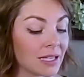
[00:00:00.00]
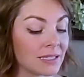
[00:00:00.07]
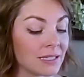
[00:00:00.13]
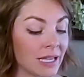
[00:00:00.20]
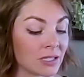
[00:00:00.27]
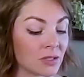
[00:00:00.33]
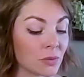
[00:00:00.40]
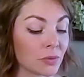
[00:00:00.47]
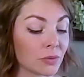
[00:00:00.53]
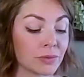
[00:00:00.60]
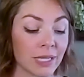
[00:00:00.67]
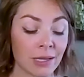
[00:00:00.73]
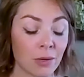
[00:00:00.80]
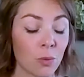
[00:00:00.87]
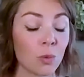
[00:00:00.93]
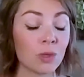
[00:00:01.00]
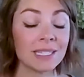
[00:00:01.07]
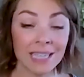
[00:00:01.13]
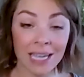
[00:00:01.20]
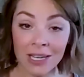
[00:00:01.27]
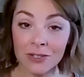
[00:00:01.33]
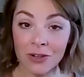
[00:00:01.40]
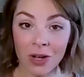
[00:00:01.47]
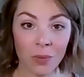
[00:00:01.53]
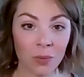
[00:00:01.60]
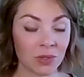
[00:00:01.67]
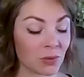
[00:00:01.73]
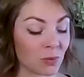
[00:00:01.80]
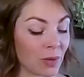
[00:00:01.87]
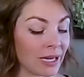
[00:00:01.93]
Sandra
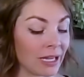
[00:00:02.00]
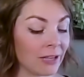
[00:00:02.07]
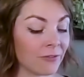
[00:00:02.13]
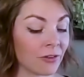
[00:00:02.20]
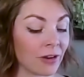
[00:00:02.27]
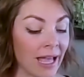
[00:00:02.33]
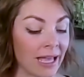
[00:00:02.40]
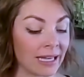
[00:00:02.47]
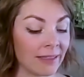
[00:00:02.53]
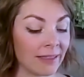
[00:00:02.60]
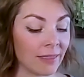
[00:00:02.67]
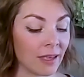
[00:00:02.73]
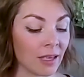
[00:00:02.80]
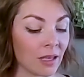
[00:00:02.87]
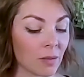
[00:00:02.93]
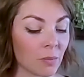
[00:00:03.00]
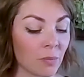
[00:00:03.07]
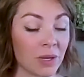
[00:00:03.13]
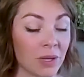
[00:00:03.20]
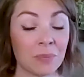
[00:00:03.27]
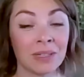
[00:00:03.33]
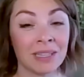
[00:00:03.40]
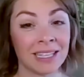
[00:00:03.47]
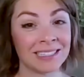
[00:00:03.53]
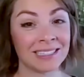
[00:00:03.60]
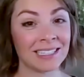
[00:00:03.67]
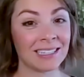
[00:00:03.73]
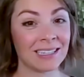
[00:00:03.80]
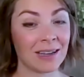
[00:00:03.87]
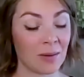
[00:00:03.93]
was ready for anything but a
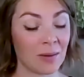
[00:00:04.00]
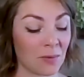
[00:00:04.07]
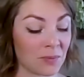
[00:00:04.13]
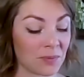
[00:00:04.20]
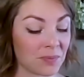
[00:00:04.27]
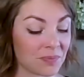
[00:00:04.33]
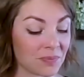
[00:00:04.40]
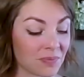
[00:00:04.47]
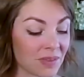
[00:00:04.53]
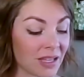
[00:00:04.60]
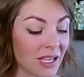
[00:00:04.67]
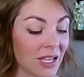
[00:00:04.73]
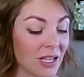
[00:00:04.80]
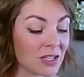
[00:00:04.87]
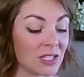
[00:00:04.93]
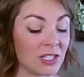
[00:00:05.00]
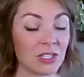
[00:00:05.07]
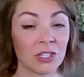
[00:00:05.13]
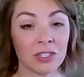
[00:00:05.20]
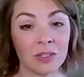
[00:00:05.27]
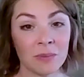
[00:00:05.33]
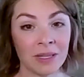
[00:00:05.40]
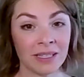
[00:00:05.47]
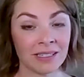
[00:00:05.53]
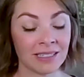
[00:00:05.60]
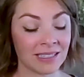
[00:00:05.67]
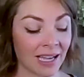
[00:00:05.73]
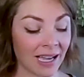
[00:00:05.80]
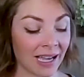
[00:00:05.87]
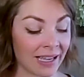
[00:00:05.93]
pleasant no. She turned to me and
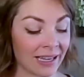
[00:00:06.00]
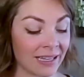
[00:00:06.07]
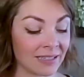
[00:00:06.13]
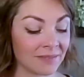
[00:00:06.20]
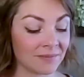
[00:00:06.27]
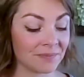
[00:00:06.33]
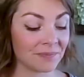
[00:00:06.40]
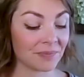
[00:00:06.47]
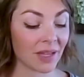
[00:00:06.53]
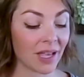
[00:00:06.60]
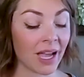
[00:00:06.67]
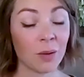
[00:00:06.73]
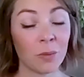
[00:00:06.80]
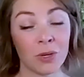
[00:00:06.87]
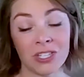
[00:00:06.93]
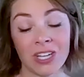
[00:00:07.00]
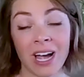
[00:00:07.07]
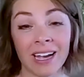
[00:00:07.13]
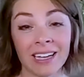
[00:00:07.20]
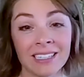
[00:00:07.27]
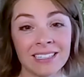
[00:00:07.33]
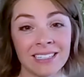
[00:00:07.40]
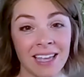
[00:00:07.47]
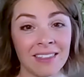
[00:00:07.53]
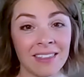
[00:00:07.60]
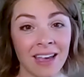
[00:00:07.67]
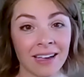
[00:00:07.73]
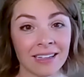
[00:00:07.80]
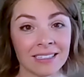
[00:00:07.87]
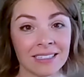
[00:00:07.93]
sighed, I wish I'd said
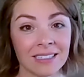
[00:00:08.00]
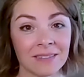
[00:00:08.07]
that.